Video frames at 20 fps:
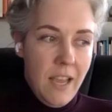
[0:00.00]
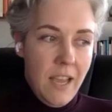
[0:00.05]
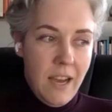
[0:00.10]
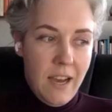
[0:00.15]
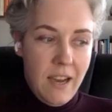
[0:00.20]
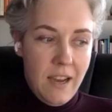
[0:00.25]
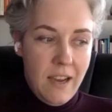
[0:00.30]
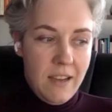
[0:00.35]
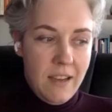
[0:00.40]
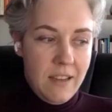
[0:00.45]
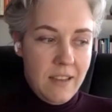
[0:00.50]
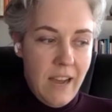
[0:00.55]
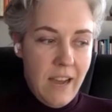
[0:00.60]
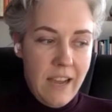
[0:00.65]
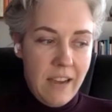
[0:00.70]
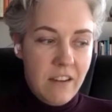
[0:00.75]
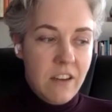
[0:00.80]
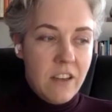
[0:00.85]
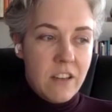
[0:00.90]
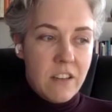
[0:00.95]
Uh, I
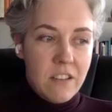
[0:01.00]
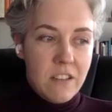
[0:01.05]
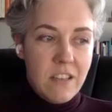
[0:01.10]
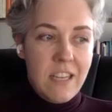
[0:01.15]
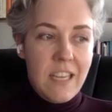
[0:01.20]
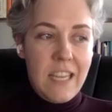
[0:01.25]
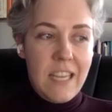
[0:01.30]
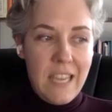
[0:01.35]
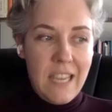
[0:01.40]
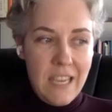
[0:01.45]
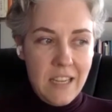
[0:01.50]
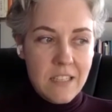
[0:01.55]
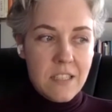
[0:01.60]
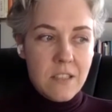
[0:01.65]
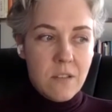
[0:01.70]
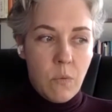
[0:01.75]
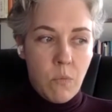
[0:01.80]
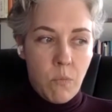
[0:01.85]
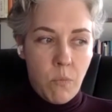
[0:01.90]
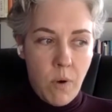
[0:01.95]
literally hit
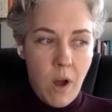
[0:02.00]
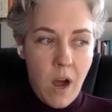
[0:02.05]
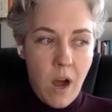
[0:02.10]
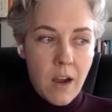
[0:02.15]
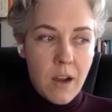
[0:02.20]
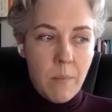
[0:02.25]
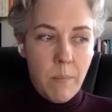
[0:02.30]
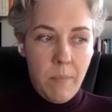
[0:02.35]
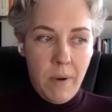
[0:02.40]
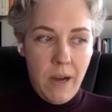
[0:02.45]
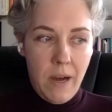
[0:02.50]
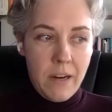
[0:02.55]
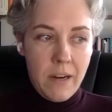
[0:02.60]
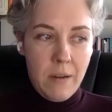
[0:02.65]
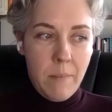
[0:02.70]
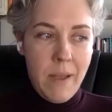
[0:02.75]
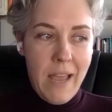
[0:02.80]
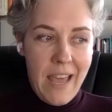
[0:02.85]
rock bottom.